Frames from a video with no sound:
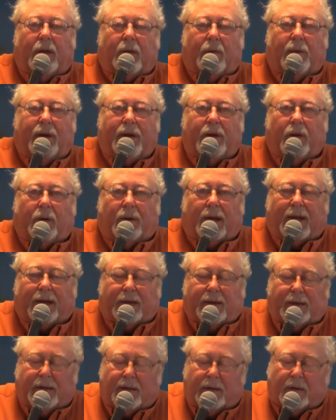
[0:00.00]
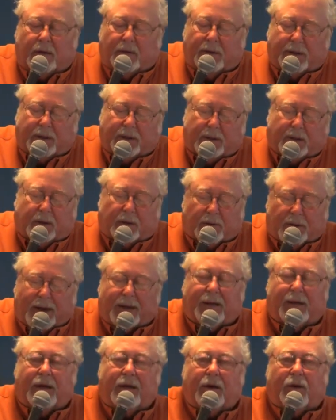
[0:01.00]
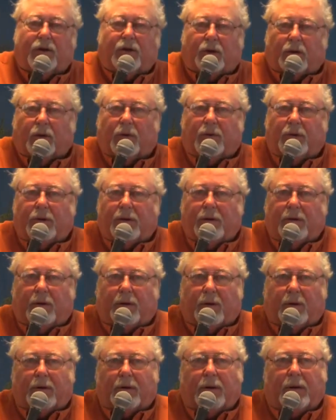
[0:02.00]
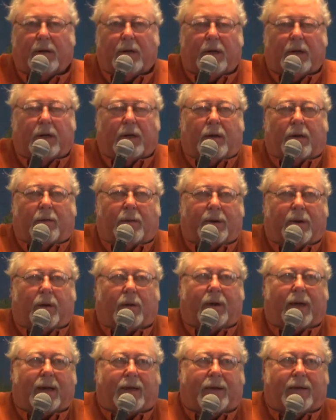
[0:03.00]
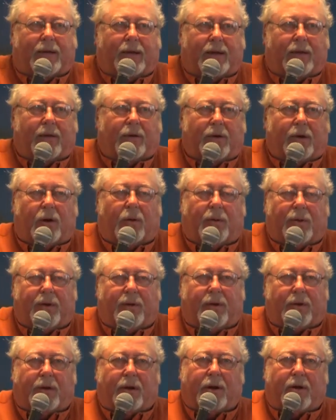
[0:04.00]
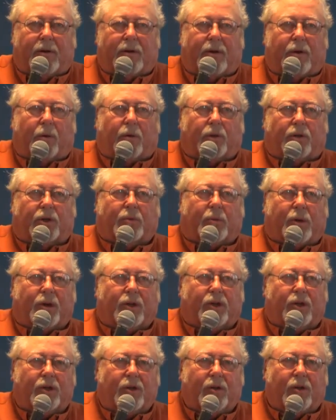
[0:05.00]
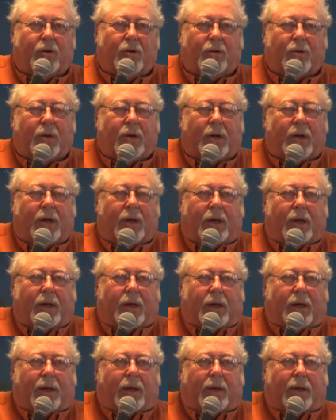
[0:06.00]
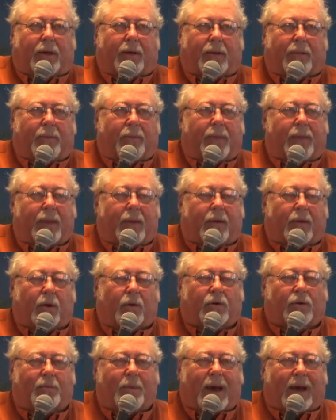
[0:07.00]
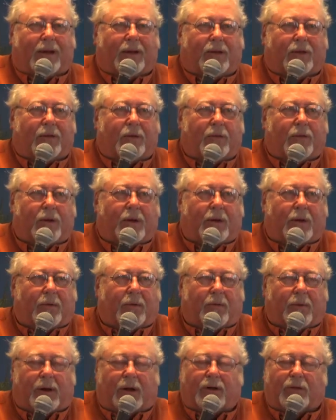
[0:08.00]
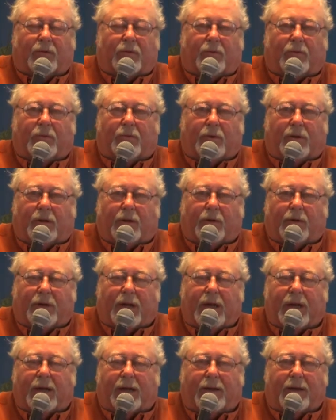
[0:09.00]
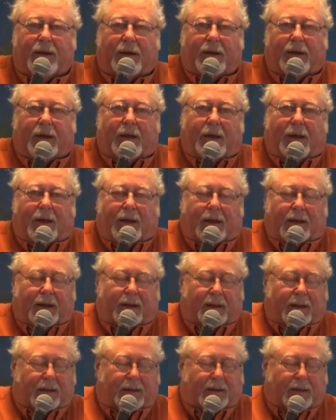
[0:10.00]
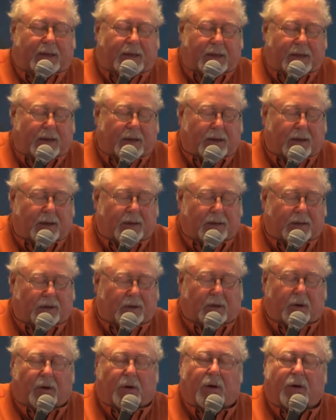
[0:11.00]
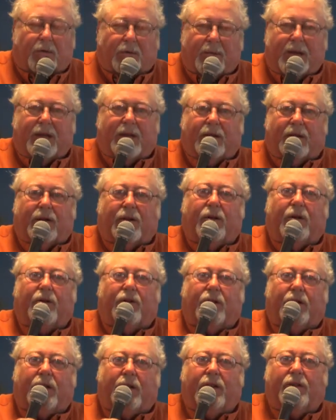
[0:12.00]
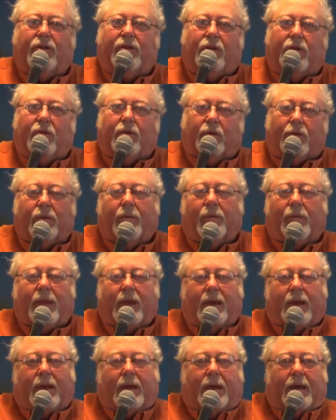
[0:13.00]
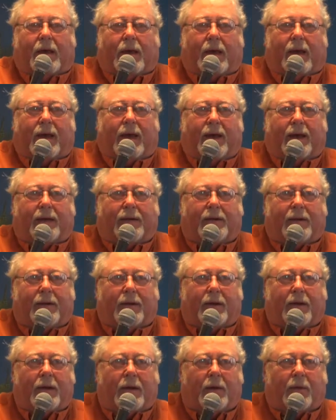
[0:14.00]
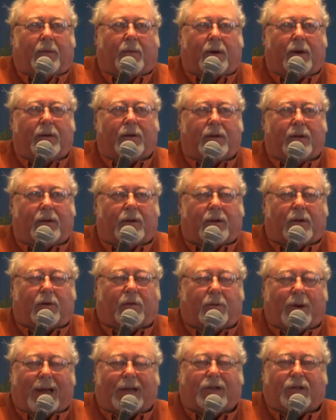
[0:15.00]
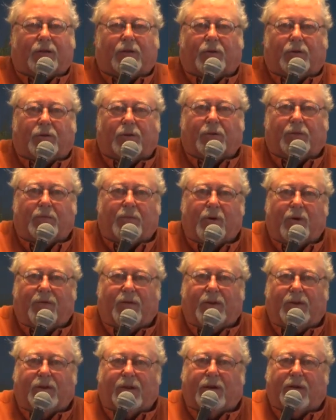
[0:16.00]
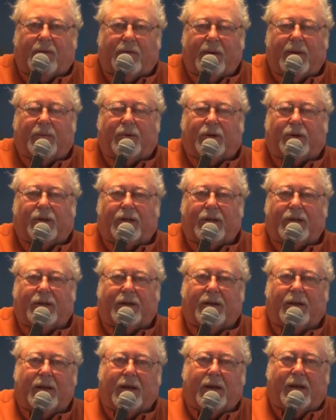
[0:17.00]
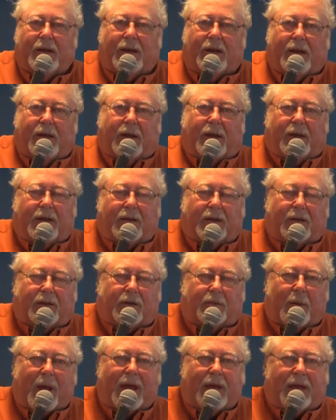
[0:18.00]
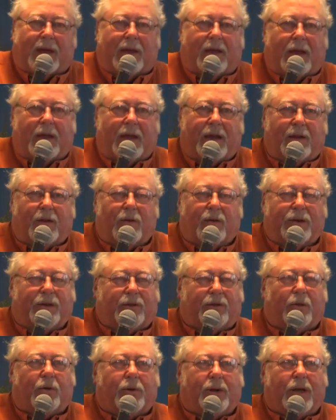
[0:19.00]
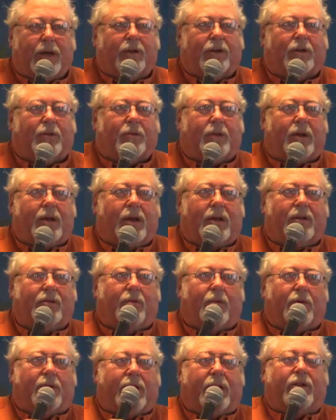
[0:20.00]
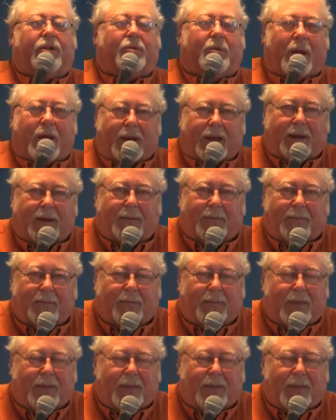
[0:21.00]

we don't like to deal with correcting our children, or we don't like to deal. You know, we you hear the old expression. You know, uh, goes back to when I was a little kid. Uh, they'd say, uh, this is going to hurt me and it is you. And uh, one of the Little Rascals movies I remember seeing is that Spanky, he knew he's going to get a, he's going to get a spanking